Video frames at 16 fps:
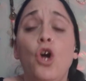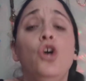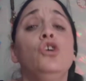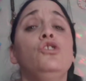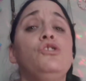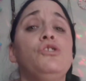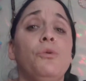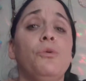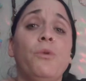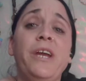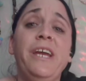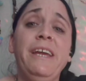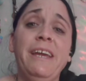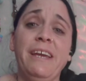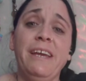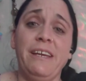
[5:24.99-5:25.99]
so
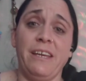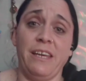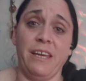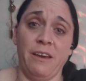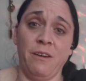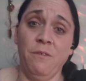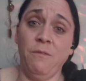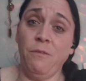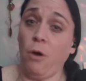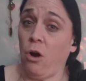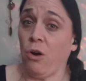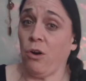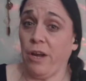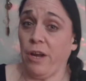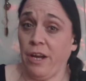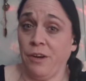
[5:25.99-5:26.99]
we can give
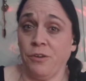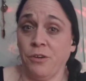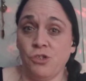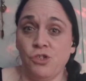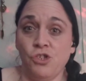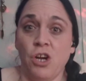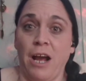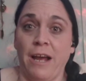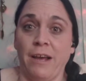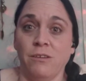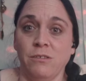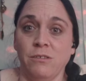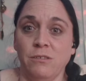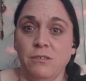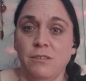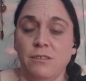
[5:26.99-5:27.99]
our inner
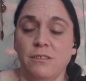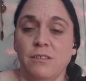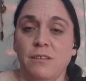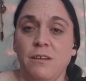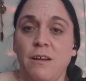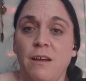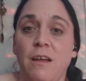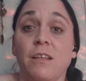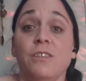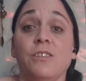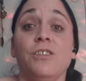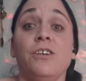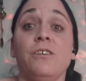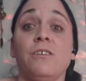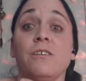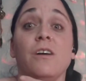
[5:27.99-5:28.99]
child
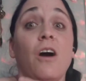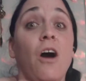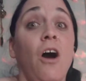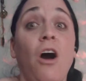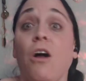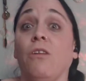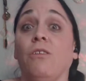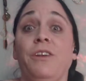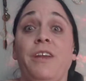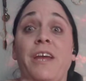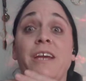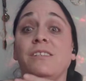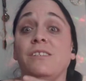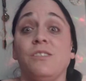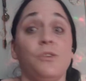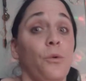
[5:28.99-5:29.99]
the
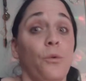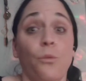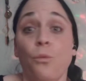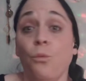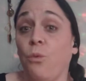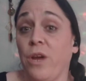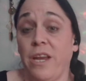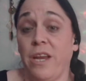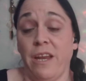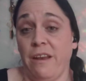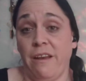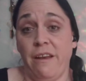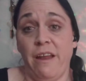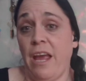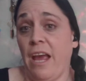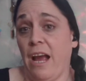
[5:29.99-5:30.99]
holidays we
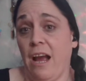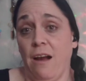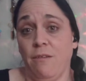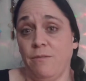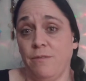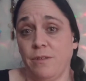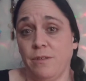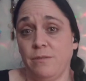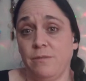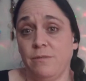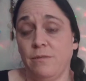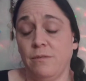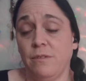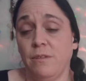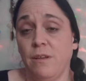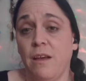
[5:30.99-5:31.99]
didn't have.
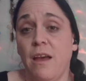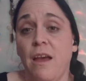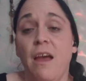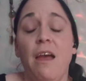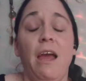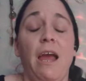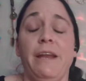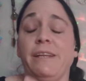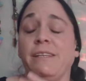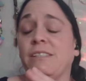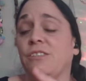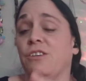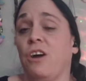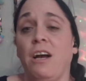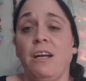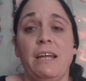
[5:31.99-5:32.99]
And it's
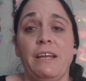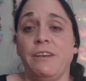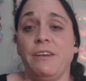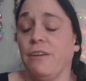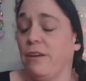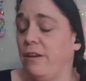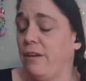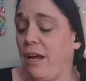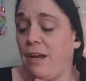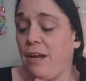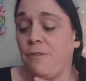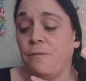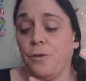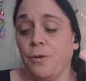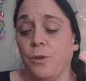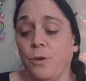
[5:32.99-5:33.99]
not,
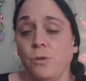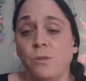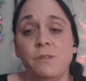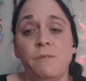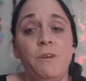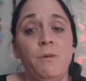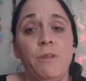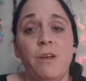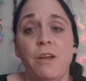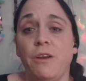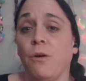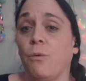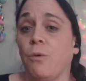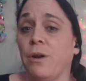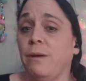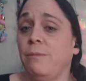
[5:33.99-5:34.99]
and for those of you that
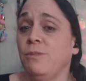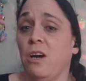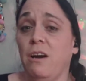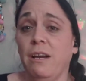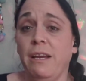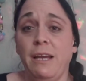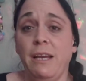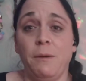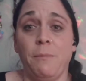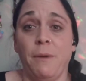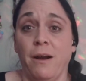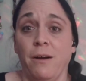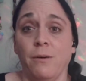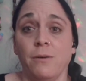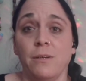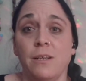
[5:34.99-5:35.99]
know what I'm talking
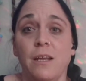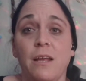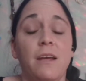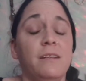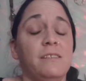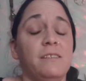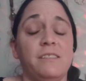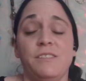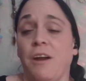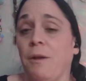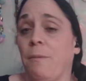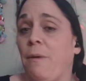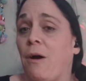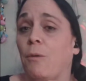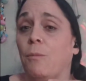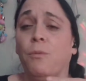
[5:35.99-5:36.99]
about, it's not
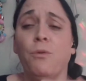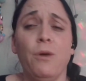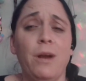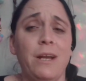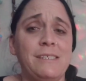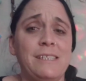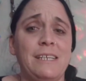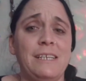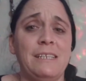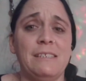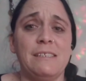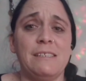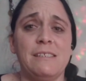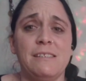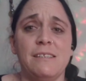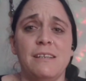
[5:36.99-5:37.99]
about
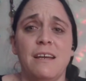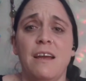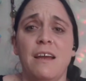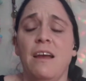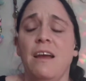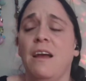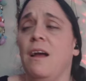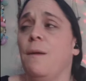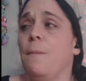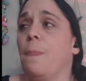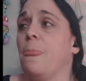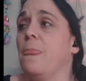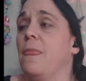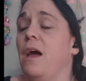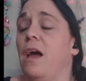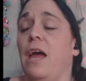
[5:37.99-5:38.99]
presents.
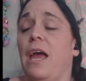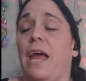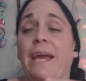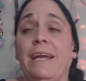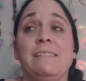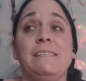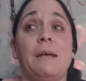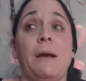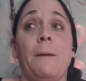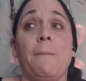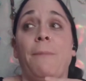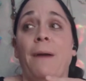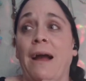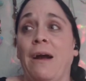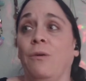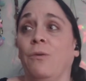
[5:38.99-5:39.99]
It's
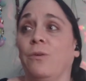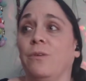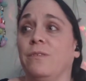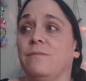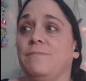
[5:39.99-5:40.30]
about